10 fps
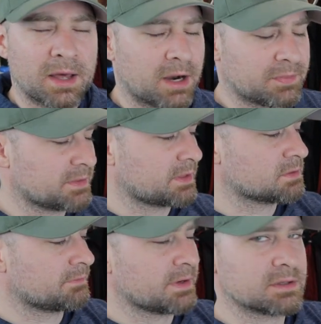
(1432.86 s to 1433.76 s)
I don't think that's
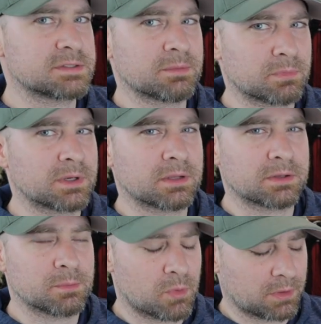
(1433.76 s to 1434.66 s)
our final step. We got a
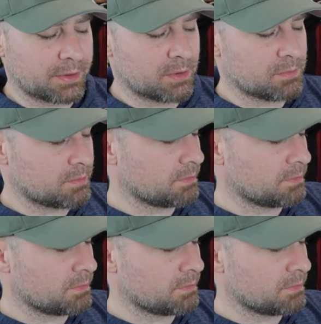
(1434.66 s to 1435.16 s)
little more to go,